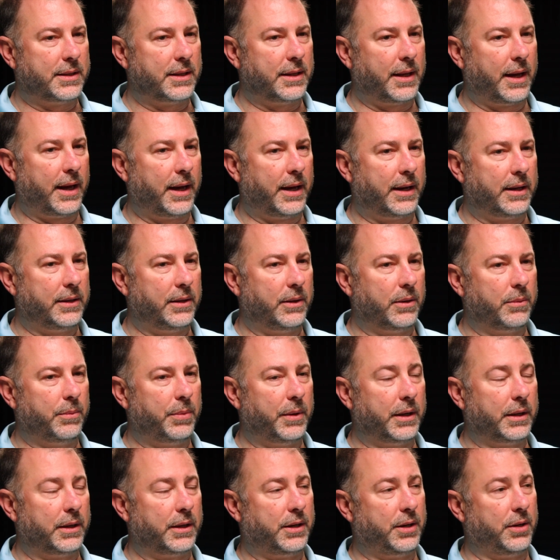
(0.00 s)
that, you're
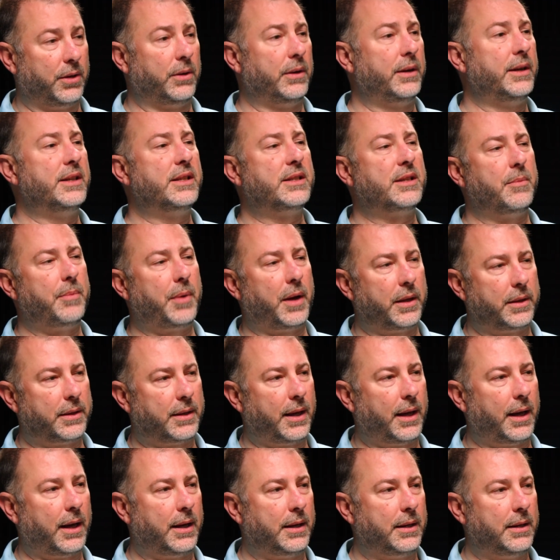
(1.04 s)
being curious about
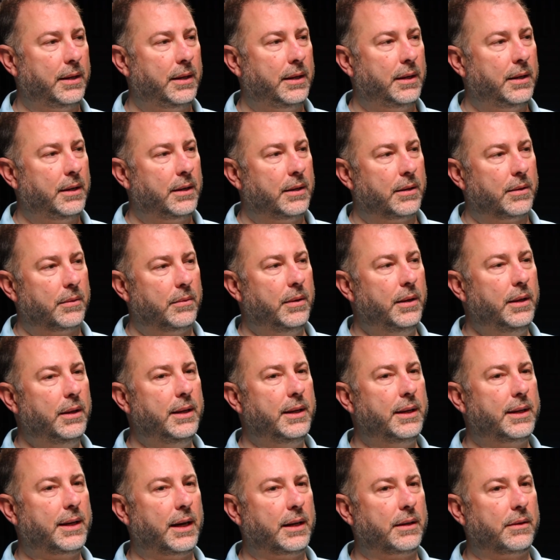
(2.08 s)
that,
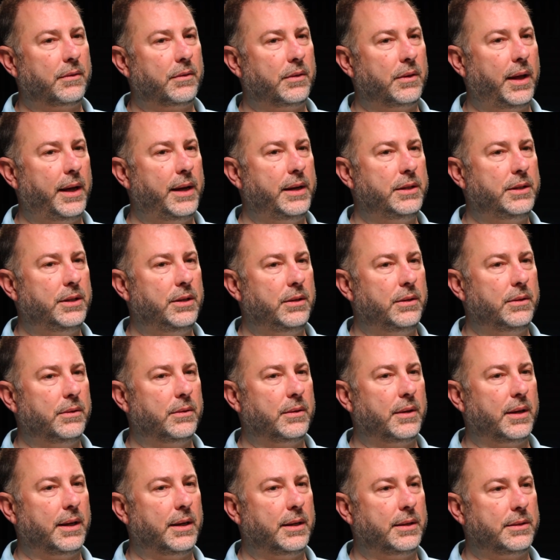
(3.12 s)
really kind of led
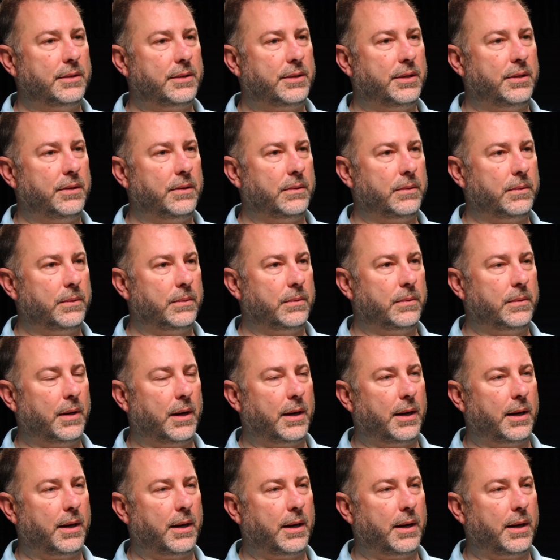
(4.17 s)
you into